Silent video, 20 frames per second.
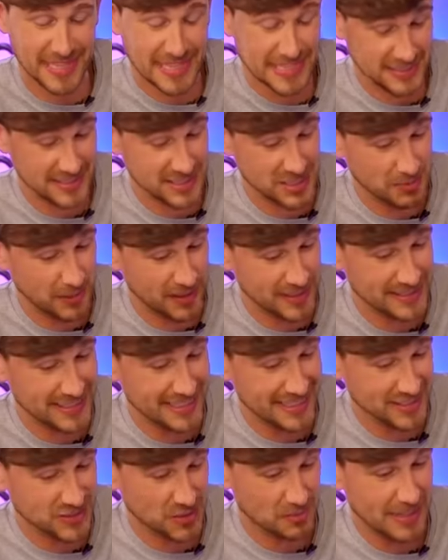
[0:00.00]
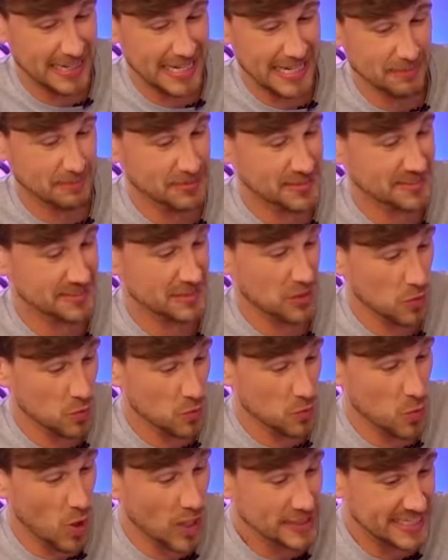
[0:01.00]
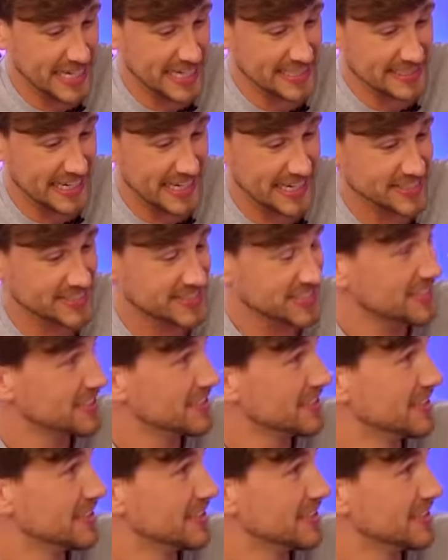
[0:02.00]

this is spicy and it's on my lips. What is it?